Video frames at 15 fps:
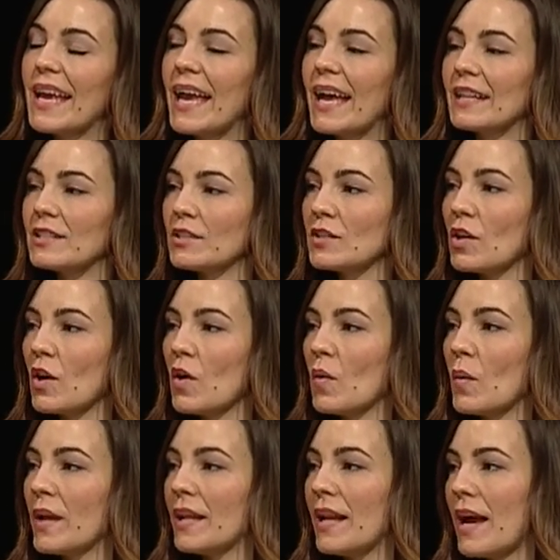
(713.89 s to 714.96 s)
And so
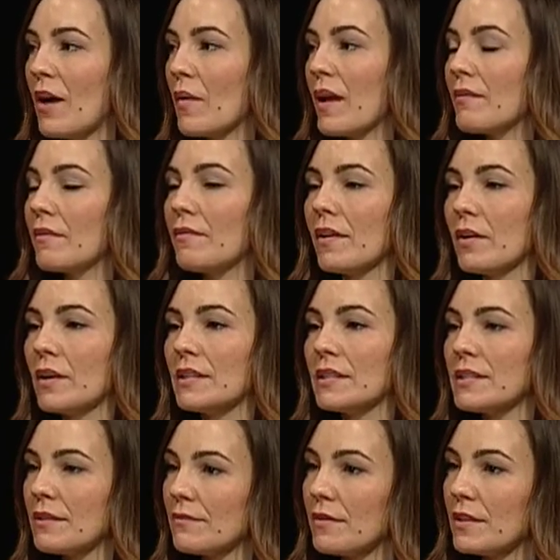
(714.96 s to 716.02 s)
we now have a very
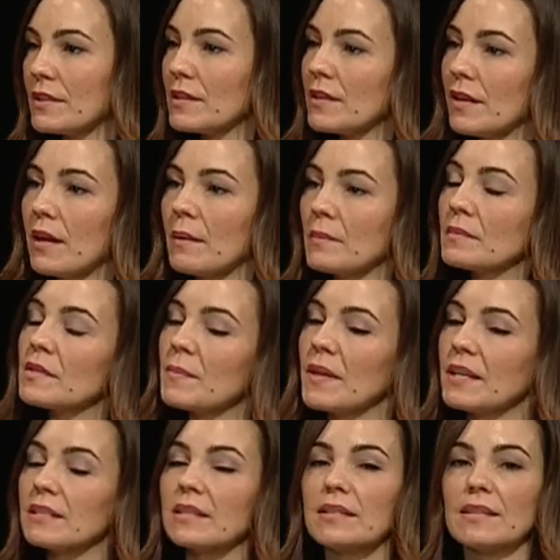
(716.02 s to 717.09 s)
different
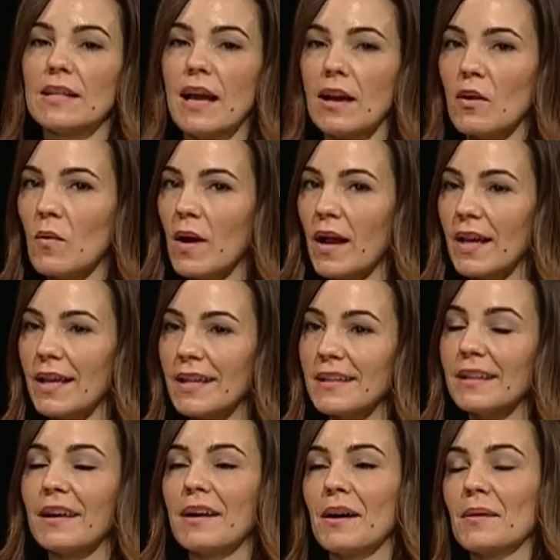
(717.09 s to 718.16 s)
space. It's not quiet.
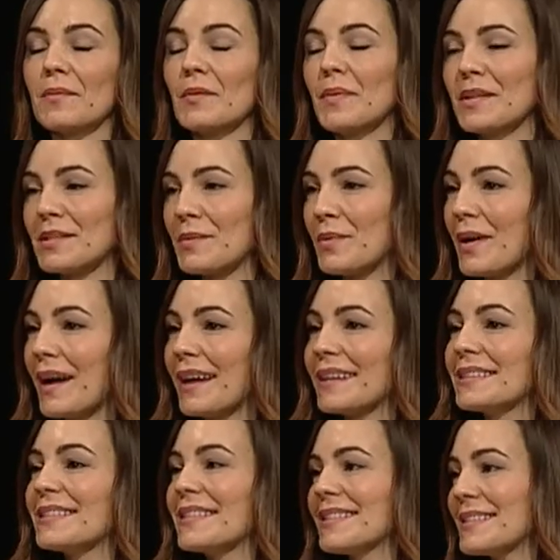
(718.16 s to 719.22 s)
You'd be
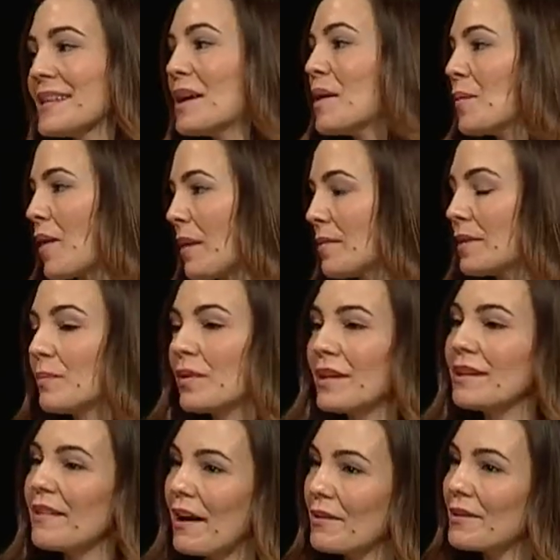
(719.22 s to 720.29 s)
surprised. It's probably
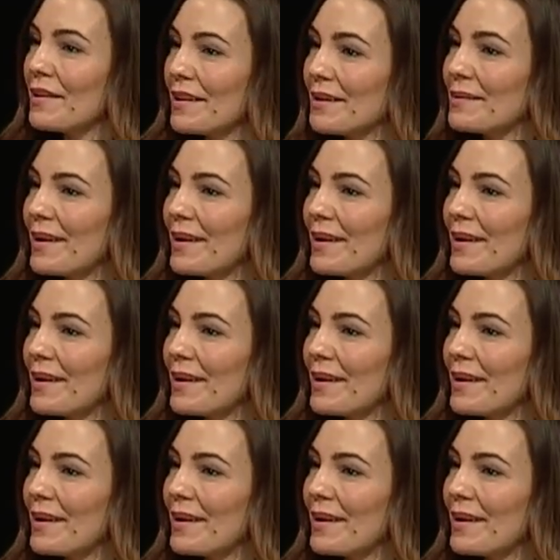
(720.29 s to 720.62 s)
pretty loud in there